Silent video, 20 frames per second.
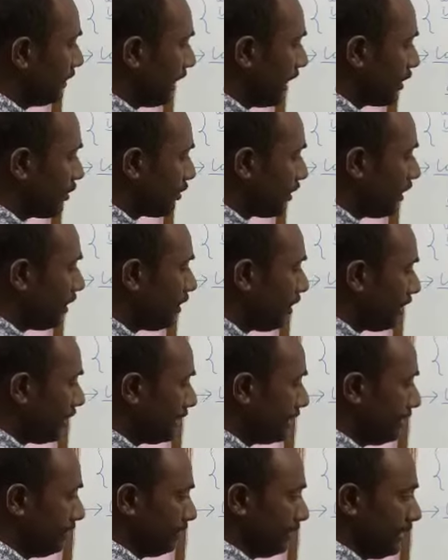natural
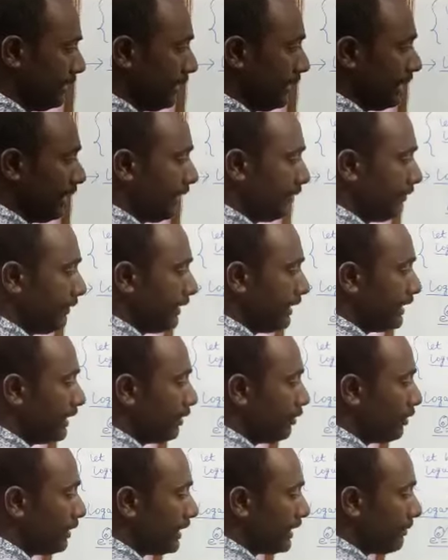logarithm, we
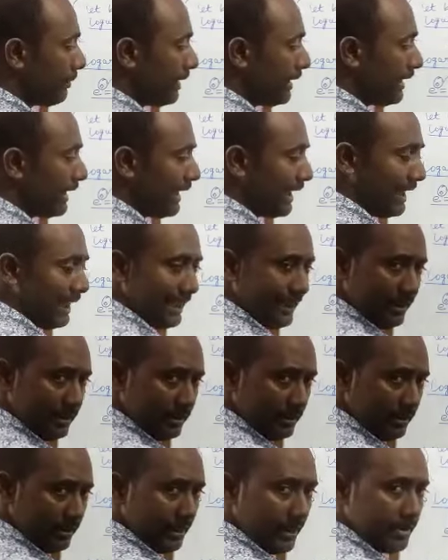denote it by ln,
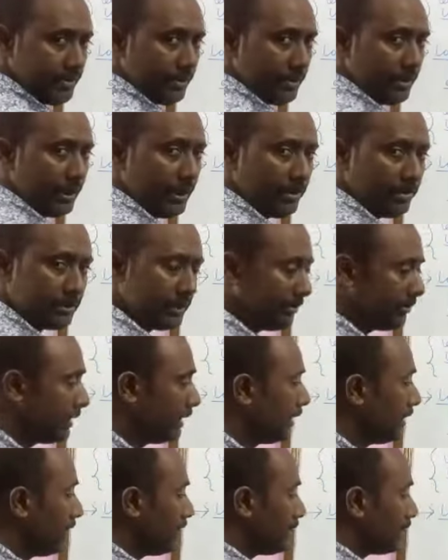natural logarithm.
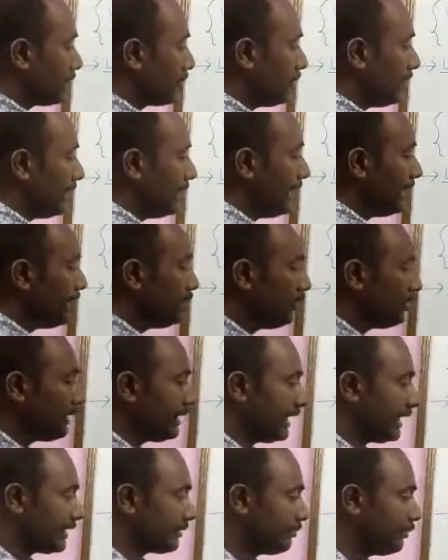So in your
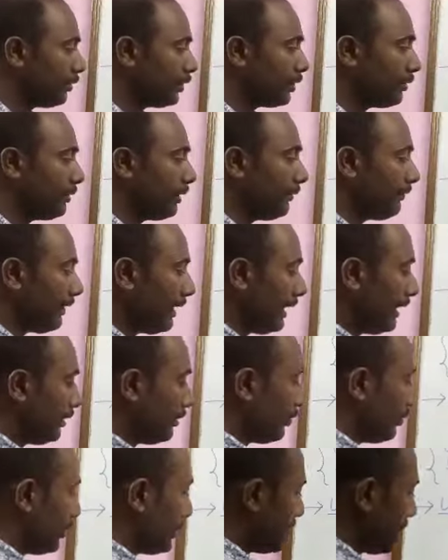textbook you will
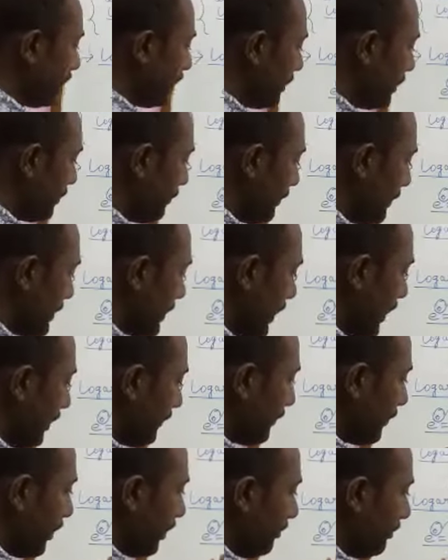find questions which are
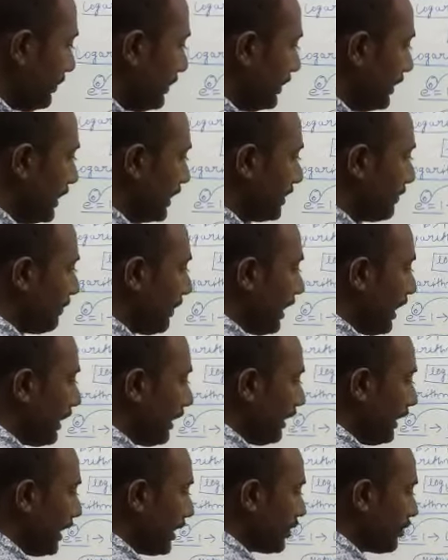from this
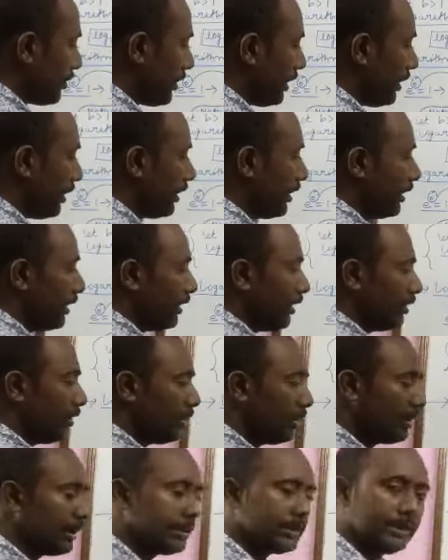part, natural
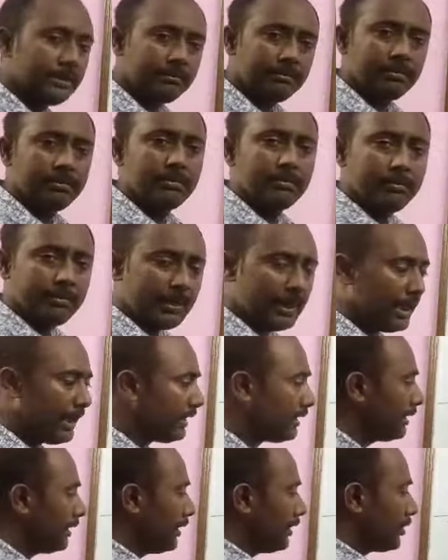logarithm
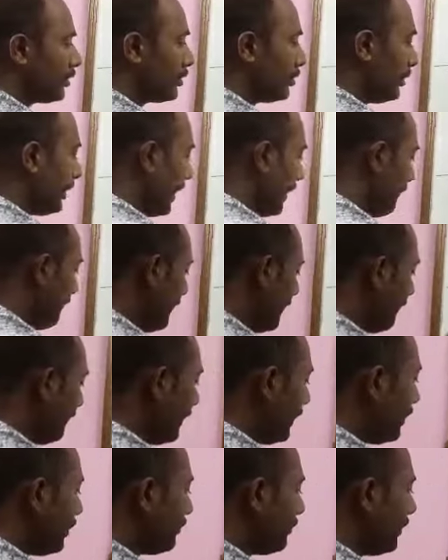part. So
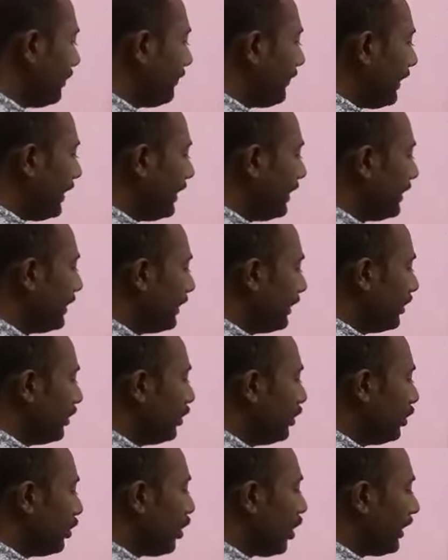everywhere you will find
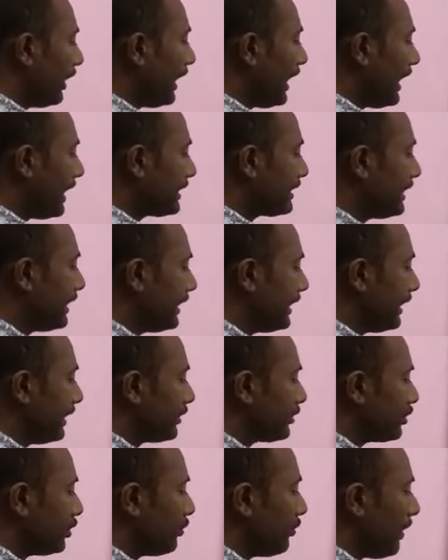log x
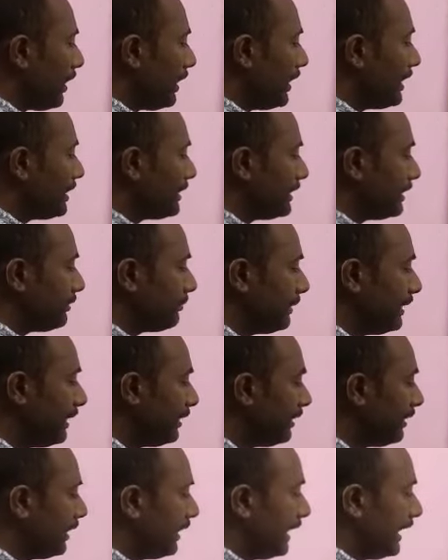written. So what does it
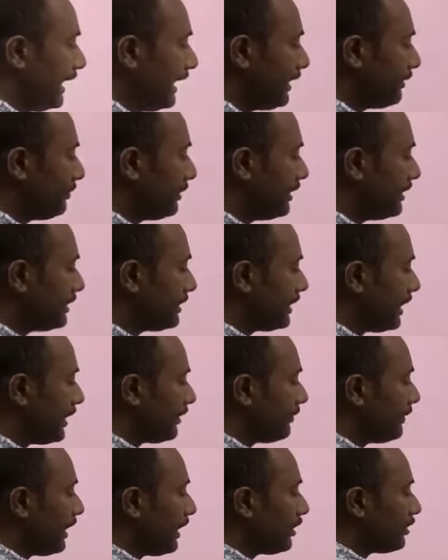mean? It means
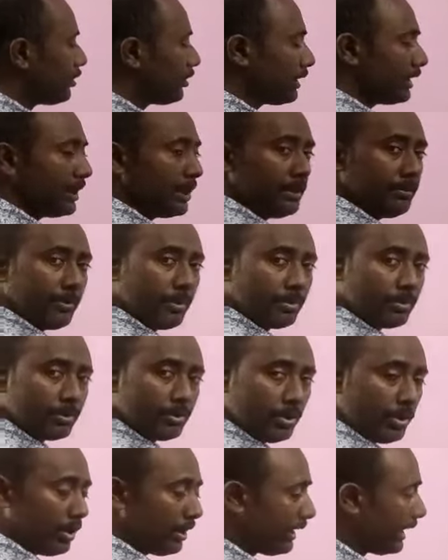that we are talking about
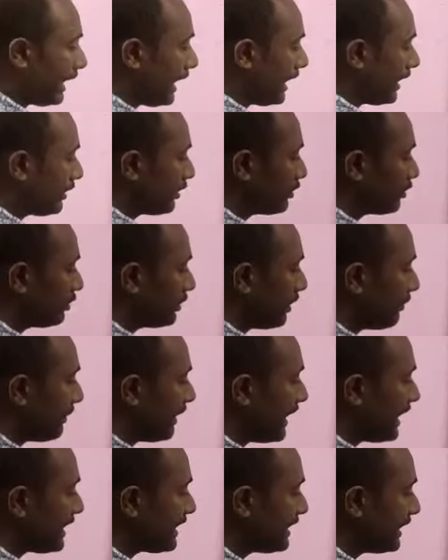log x to the
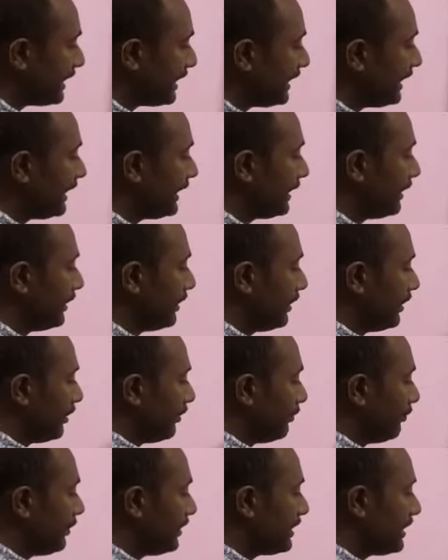base e,
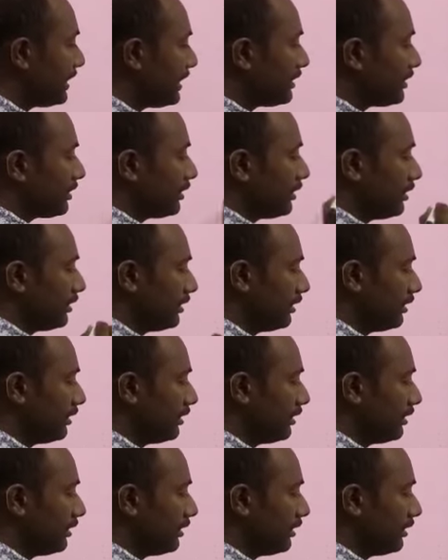which is